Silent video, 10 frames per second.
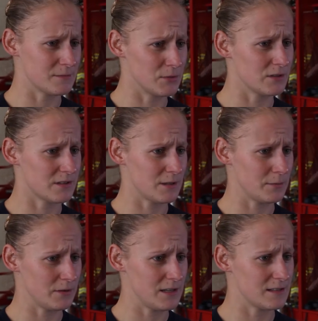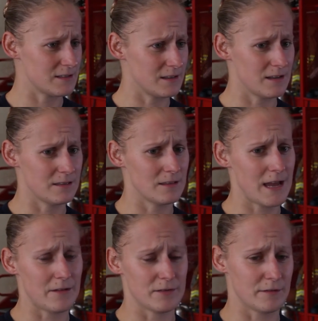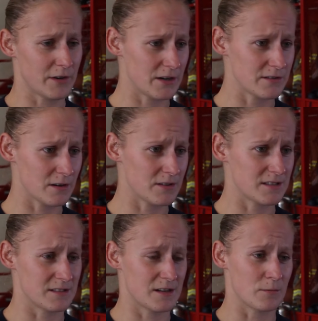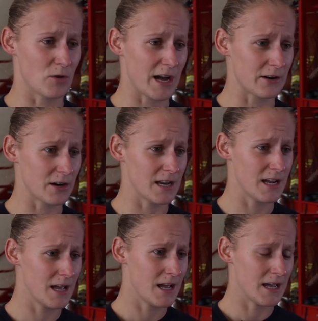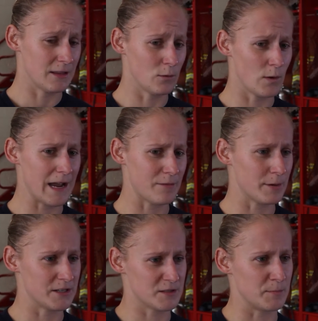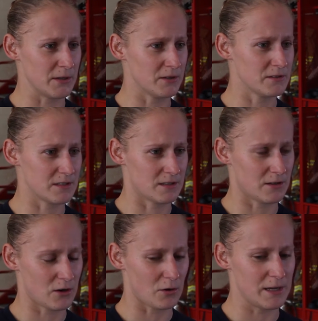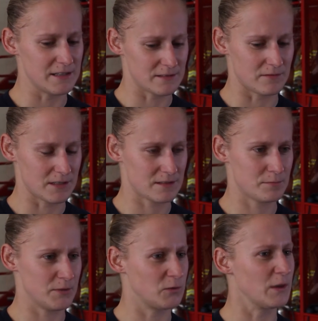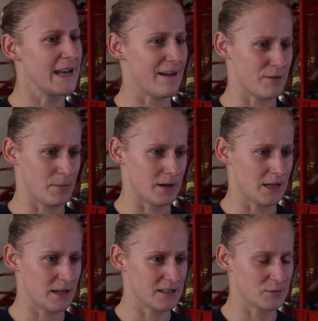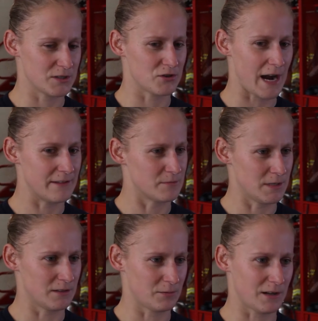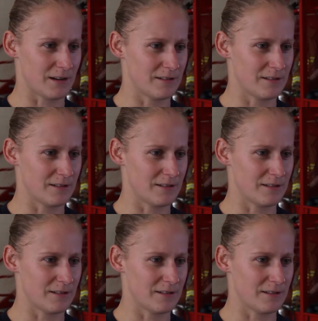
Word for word: military police, and then having the fire service is the camaraderie and the way everybody just builds and the cohesiveness between everybody is what drives me as well.